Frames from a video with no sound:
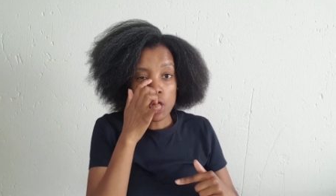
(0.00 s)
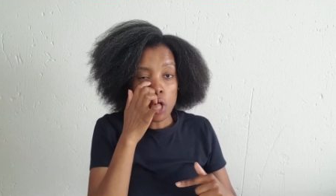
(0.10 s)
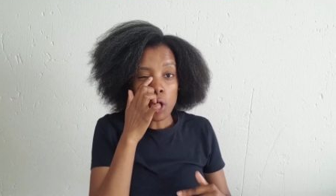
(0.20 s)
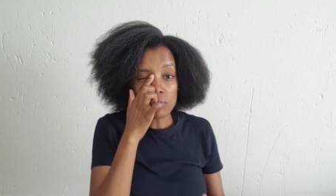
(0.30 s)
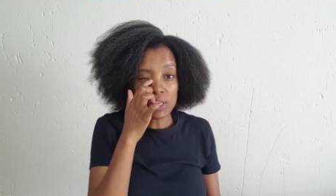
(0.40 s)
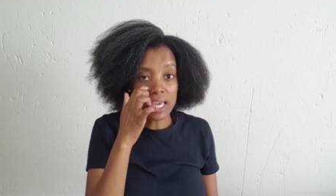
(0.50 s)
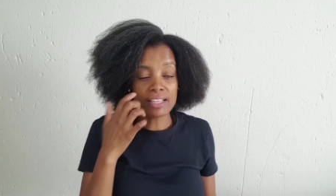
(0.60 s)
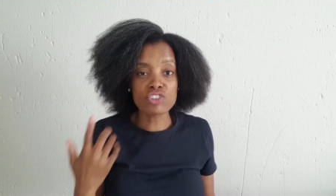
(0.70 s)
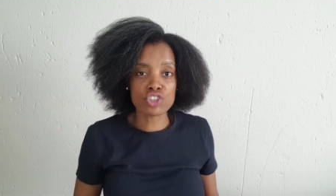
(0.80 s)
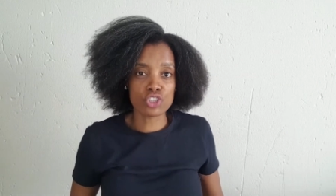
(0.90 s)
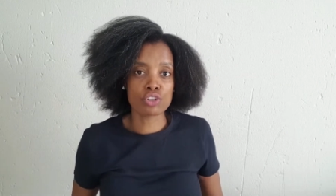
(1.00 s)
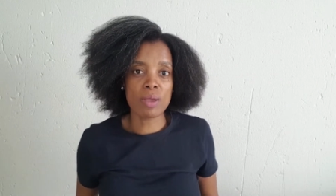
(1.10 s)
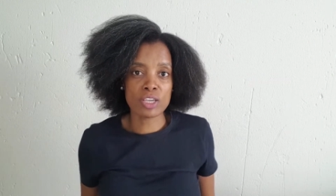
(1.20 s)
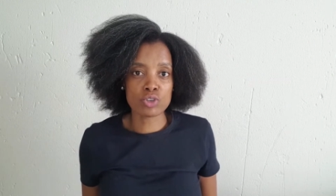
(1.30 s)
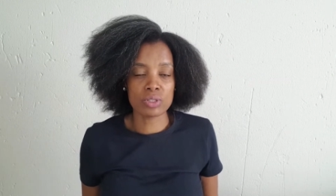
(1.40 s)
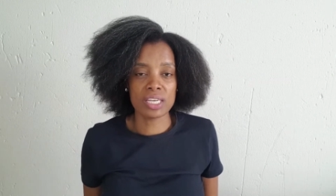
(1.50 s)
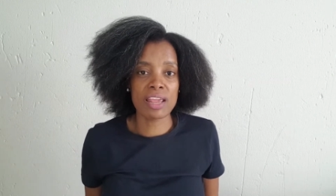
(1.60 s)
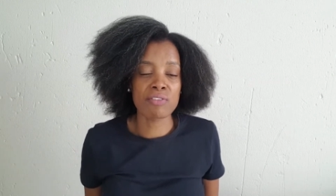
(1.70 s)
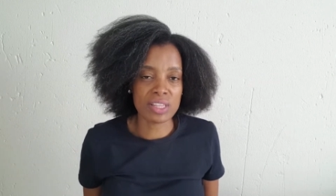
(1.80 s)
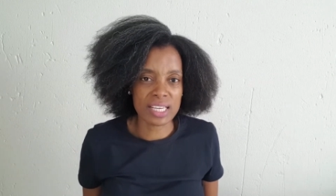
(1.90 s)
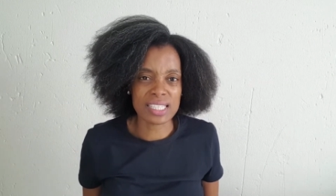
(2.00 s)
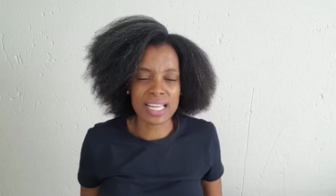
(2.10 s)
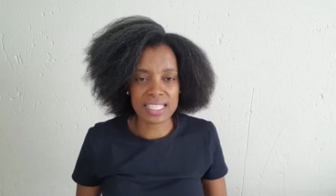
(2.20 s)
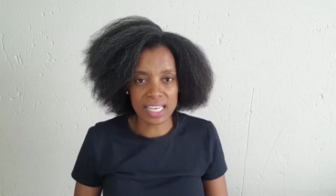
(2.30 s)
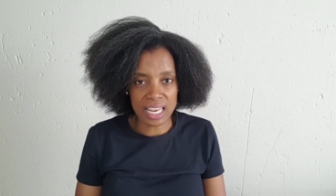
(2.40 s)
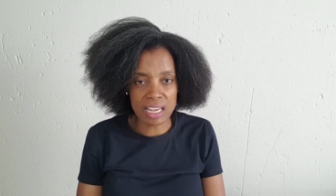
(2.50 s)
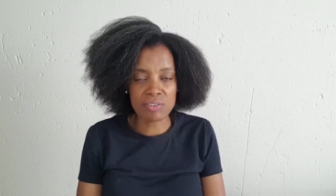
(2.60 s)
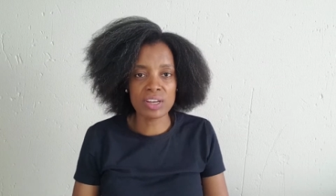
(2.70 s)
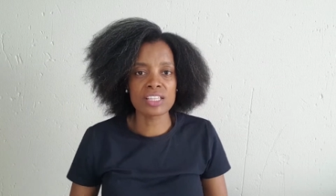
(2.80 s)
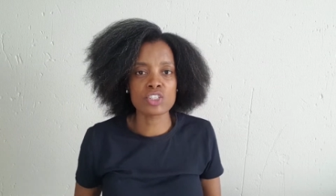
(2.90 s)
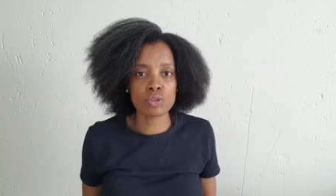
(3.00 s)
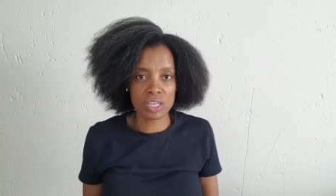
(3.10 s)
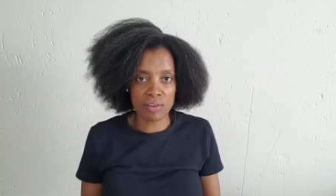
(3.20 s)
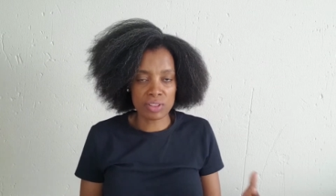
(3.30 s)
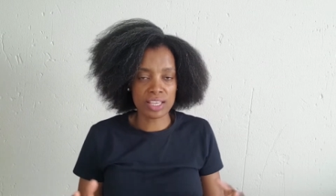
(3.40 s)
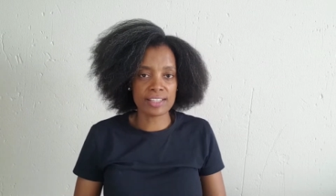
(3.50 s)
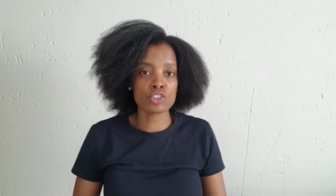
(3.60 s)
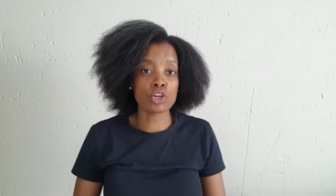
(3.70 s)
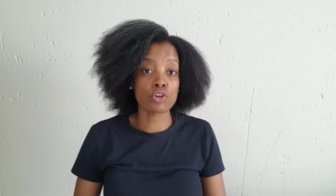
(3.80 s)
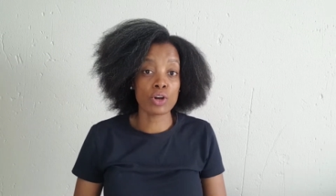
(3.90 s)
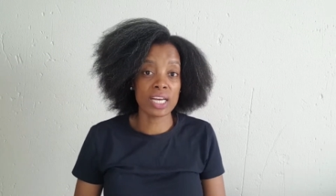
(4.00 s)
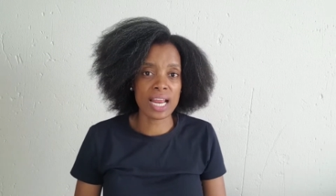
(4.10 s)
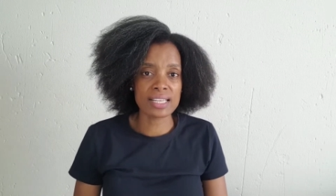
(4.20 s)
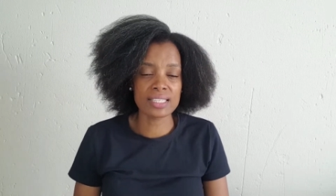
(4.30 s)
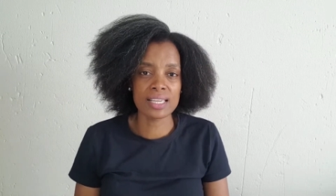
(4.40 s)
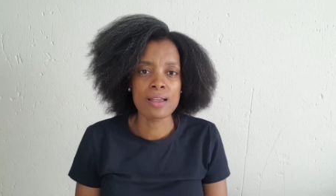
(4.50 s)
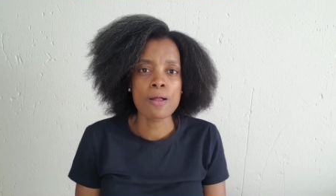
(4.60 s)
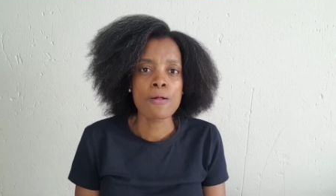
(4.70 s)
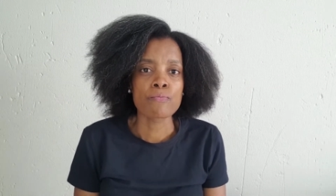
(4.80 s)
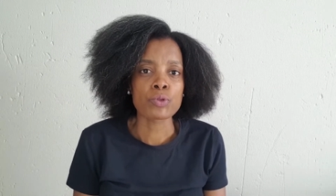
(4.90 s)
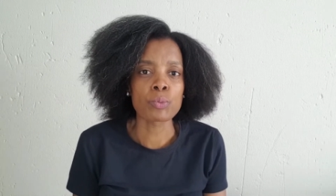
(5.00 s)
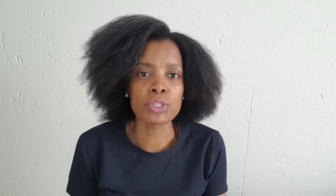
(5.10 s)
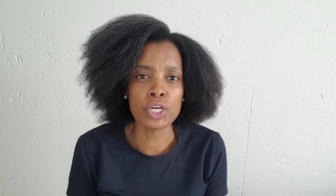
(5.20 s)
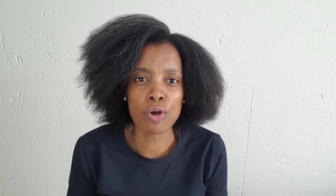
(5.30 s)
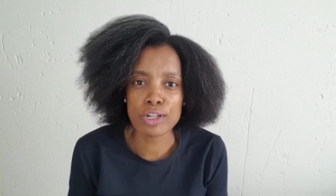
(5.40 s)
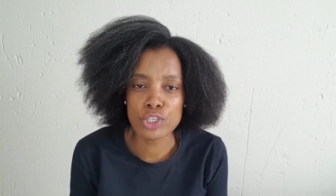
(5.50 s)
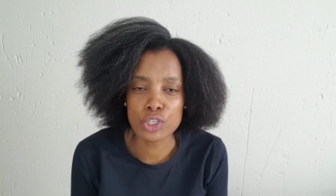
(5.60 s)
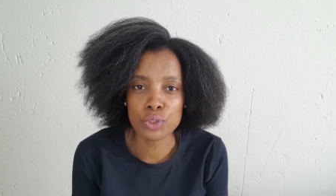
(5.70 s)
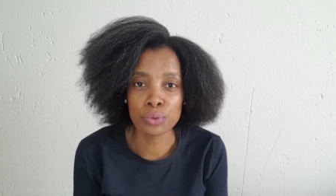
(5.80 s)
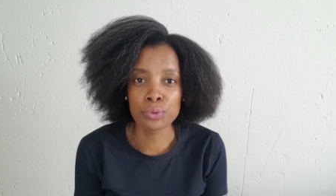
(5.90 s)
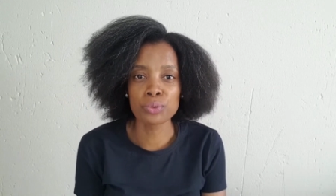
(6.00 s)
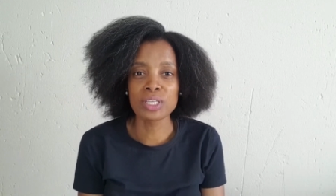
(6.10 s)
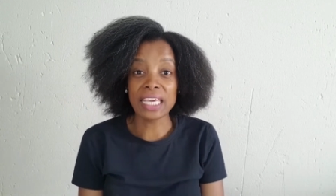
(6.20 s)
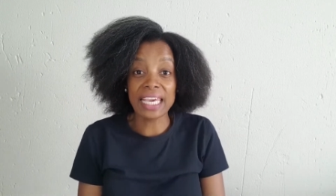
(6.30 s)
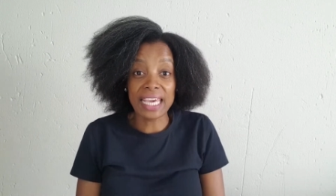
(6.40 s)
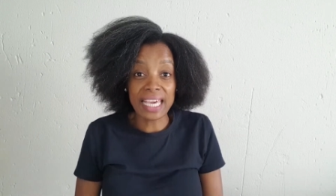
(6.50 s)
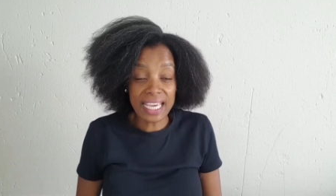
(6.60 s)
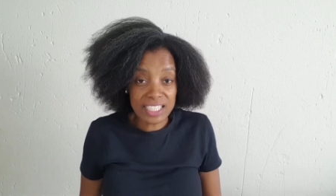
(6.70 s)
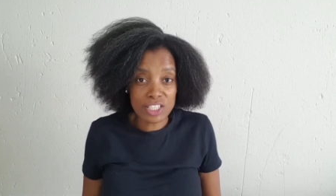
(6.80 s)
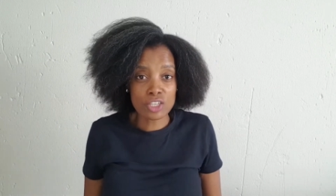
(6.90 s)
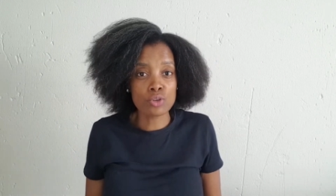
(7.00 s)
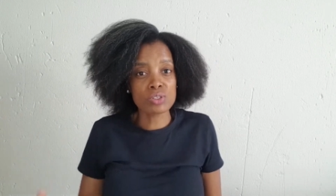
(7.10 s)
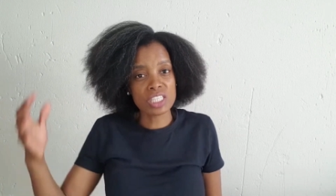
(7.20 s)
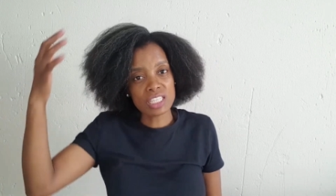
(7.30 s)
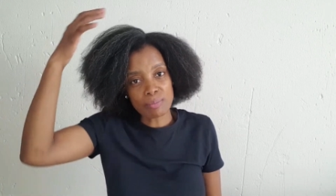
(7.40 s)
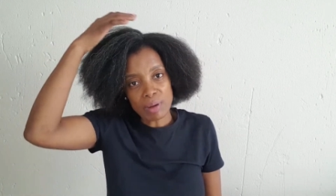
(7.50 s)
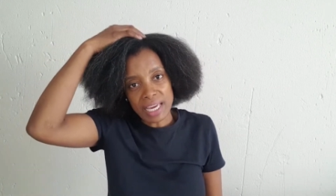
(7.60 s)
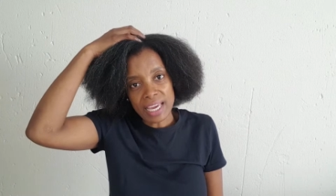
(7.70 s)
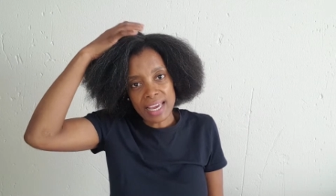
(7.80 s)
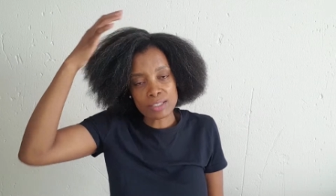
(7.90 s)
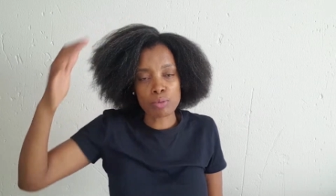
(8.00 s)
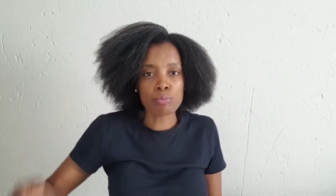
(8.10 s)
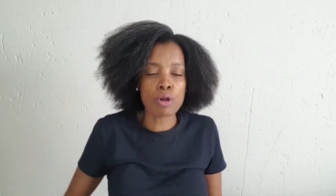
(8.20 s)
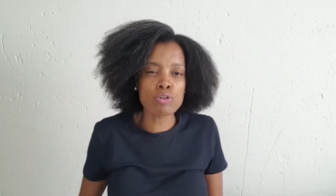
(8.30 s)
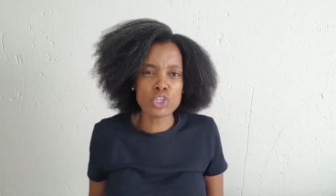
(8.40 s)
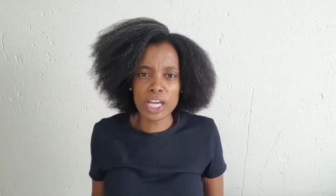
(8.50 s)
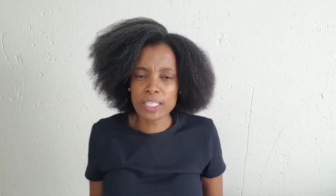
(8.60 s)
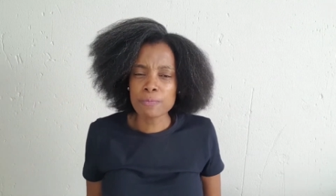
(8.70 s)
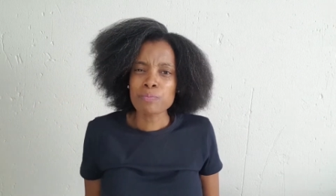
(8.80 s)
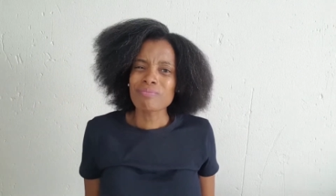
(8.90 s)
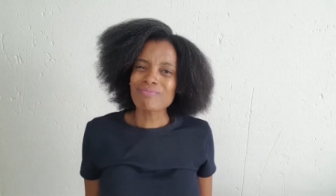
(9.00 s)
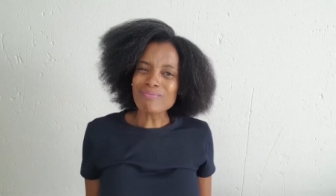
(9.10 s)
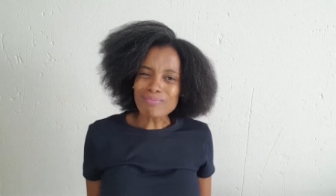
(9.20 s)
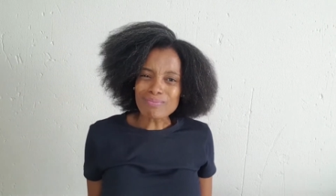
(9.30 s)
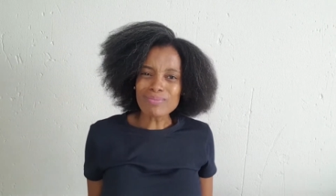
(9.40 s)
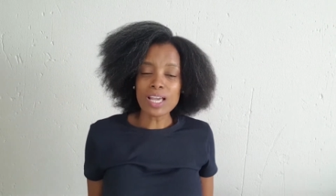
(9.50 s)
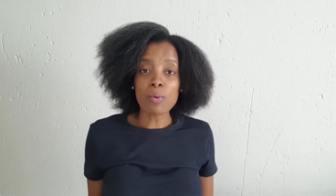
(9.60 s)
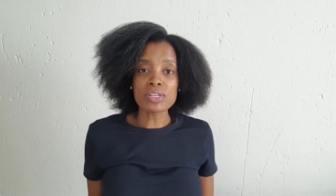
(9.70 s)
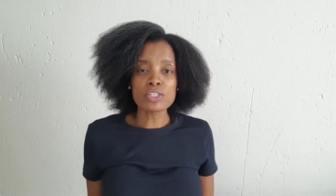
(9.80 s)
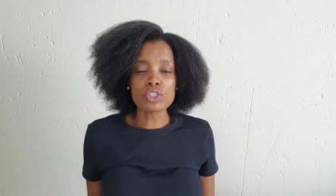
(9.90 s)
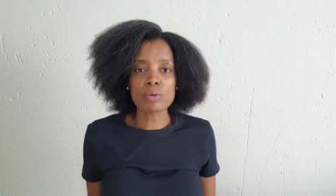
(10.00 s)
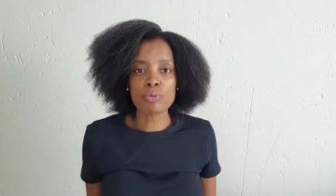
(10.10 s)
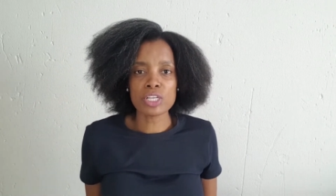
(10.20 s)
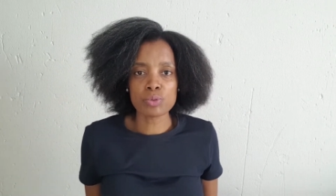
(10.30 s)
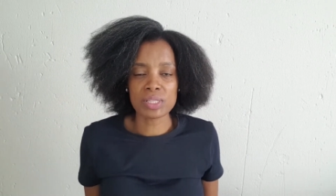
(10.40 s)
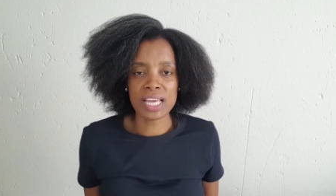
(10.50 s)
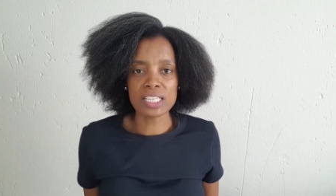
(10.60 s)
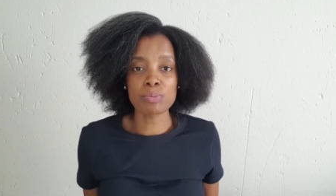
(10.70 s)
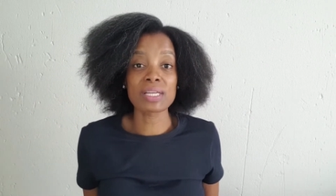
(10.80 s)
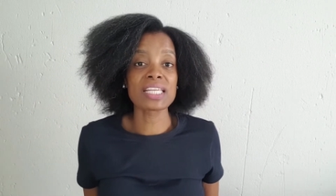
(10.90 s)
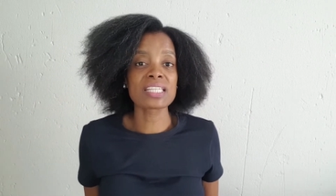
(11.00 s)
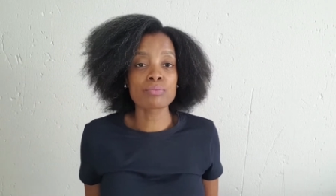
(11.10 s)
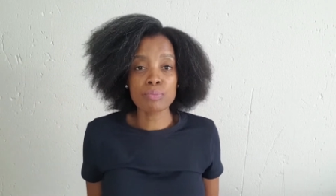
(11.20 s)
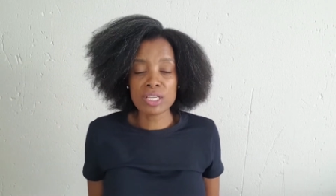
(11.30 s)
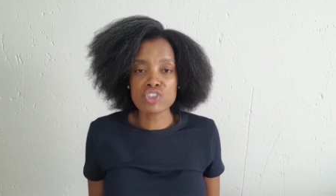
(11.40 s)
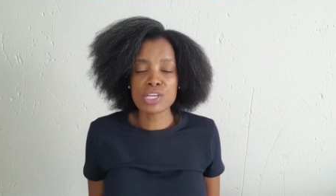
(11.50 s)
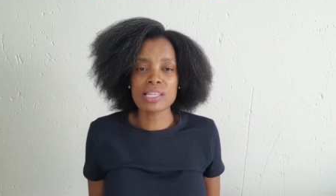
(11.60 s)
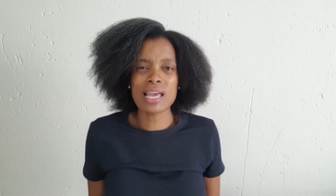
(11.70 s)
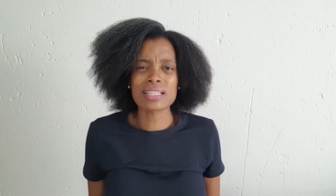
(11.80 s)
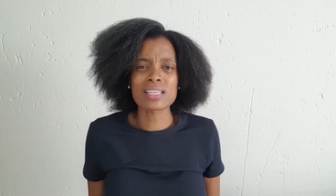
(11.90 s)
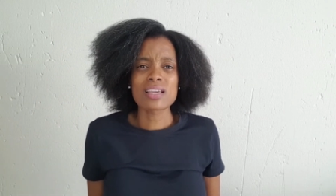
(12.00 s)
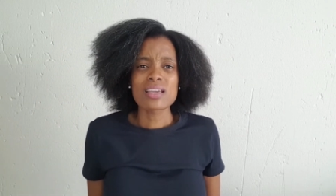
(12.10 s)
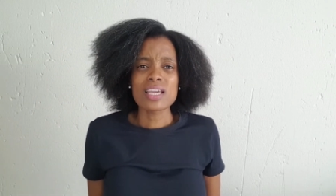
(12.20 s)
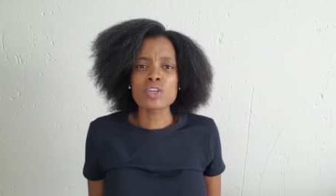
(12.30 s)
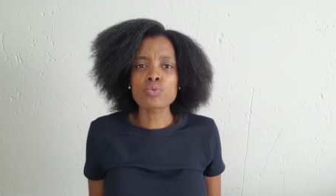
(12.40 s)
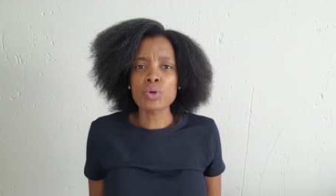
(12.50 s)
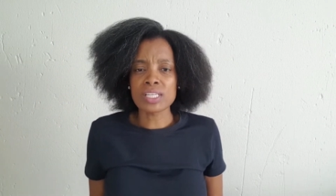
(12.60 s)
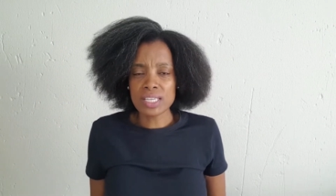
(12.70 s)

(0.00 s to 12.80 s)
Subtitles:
on the ends just to make sure that everything is nice and even, and so that everything can start growing nicely. With regards to the heat, you'll see that my hair has been blow dried. I wasn't too impressed with that, but he did mention that it is